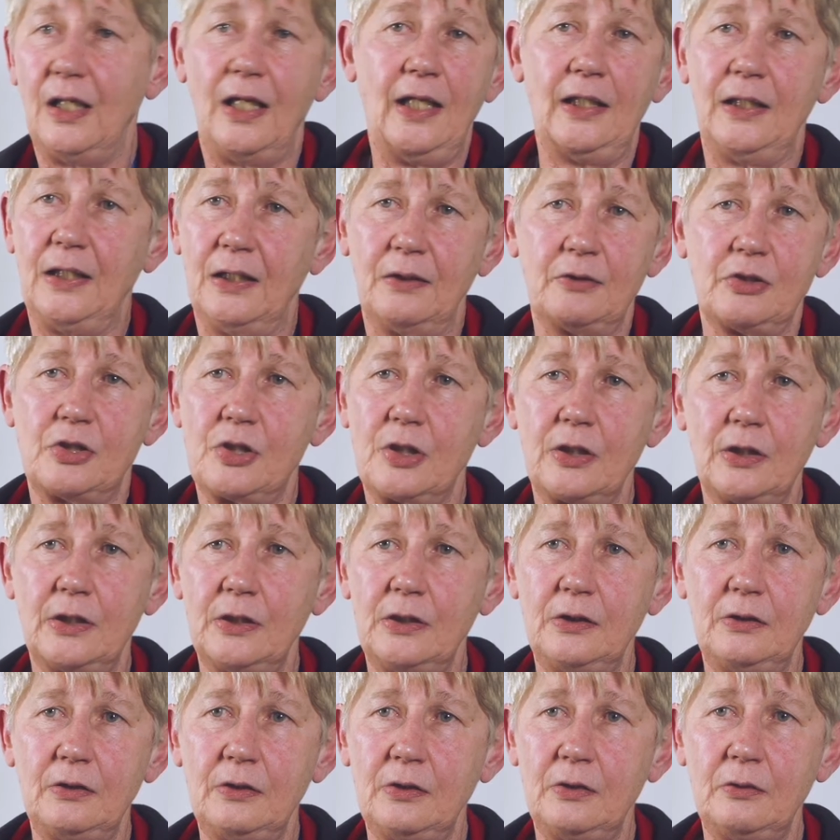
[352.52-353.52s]
and
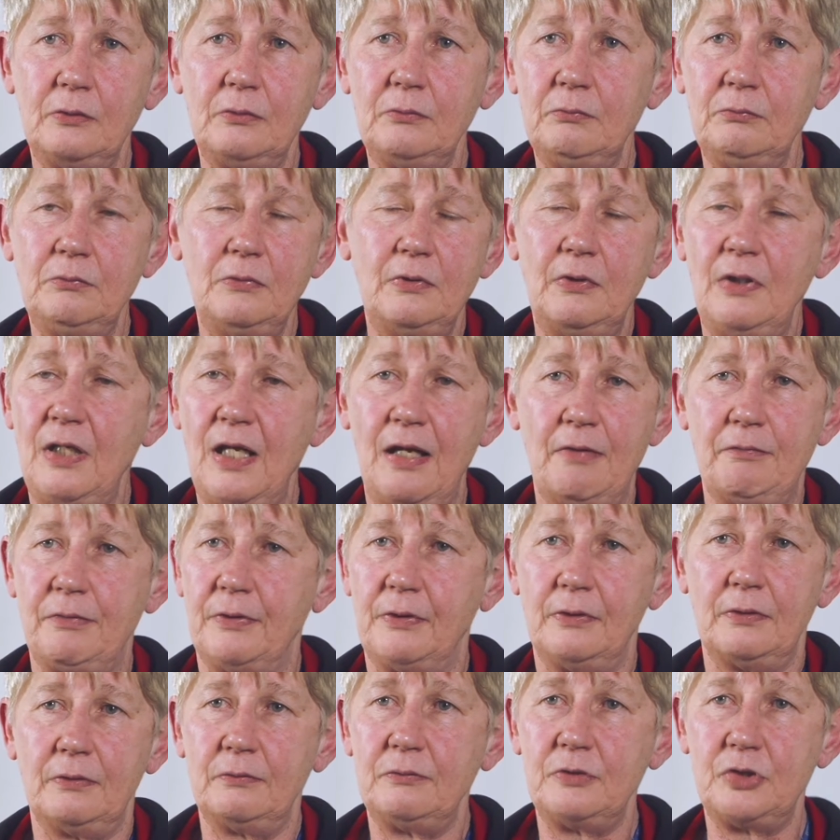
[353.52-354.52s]
actually you
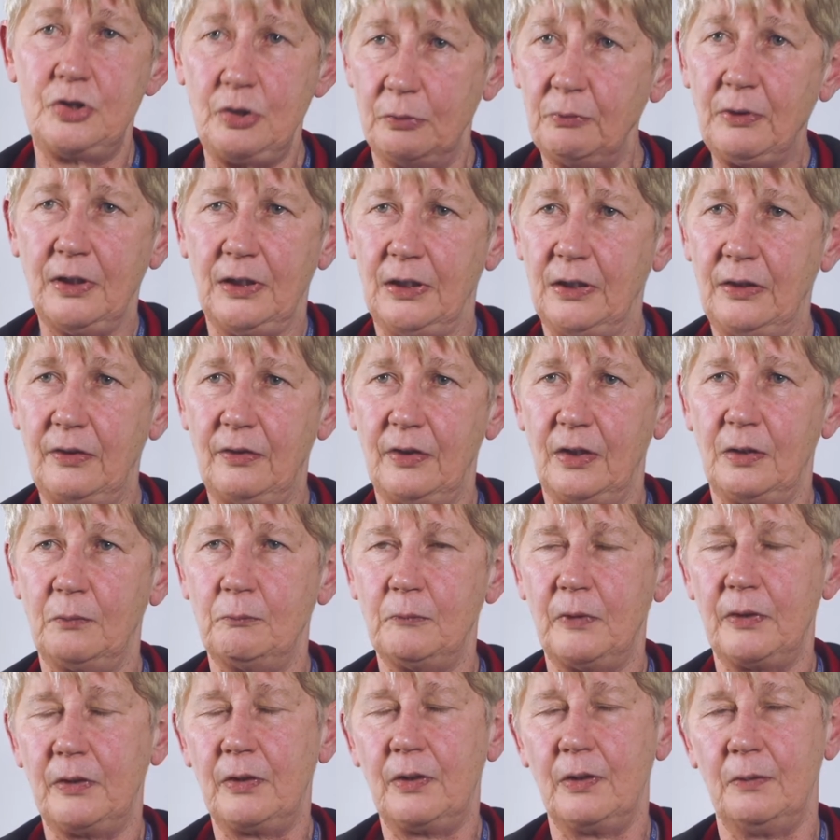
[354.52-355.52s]
never do
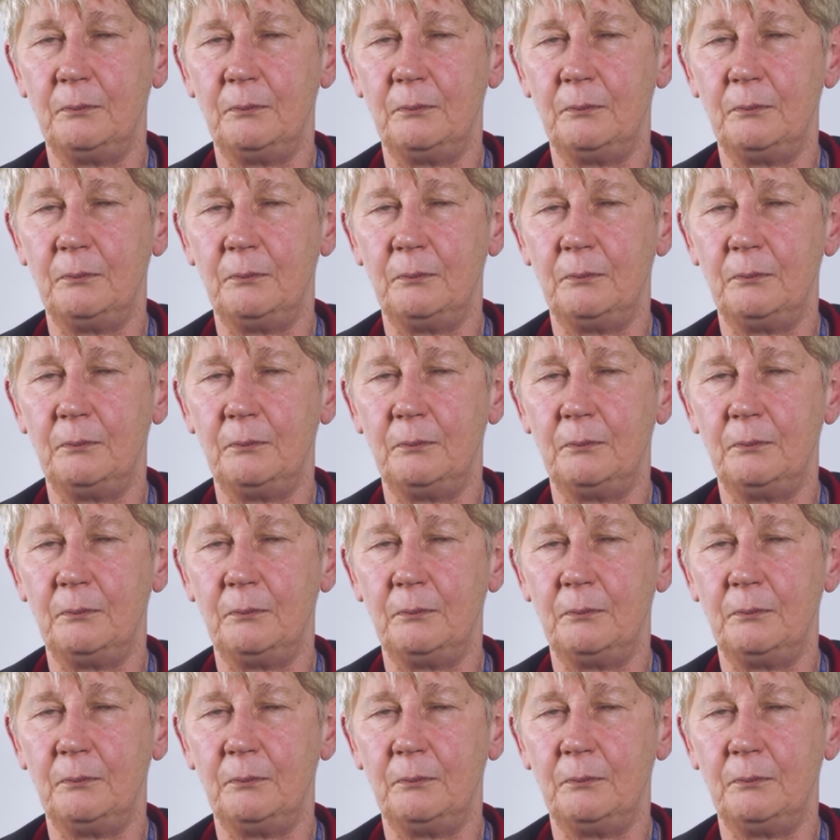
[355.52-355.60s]
anything with